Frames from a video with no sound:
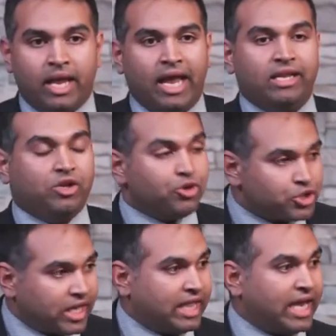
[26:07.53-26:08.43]
And
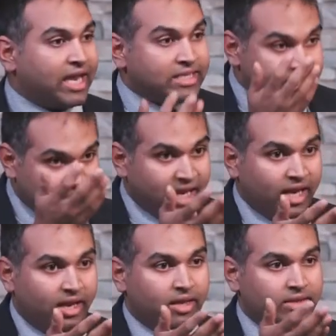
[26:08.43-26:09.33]
usually they can
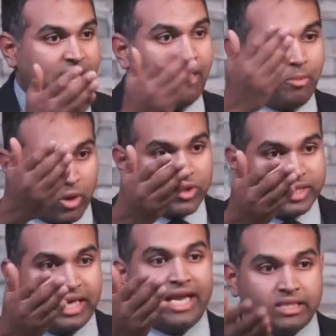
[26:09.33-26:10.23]
see that a
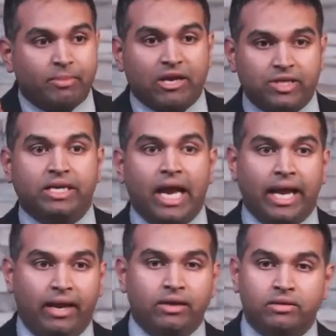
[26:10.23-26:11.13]
person is about to
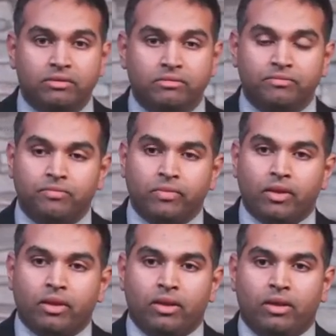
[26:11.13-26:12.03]
die.
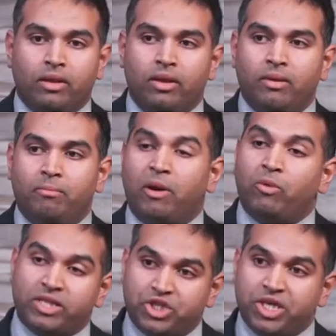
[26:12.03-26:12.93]
But
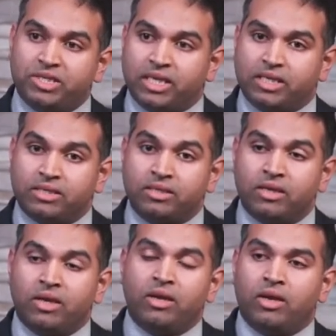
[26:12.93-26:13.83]
with Jesus,
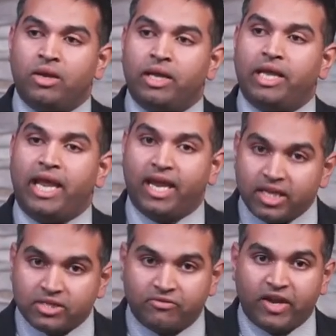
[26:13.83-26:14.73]
it
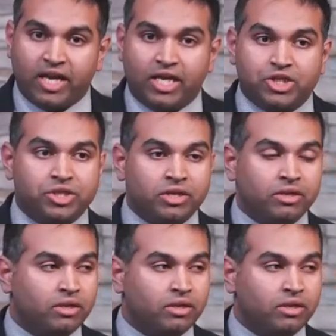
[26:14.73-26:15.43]
is finished,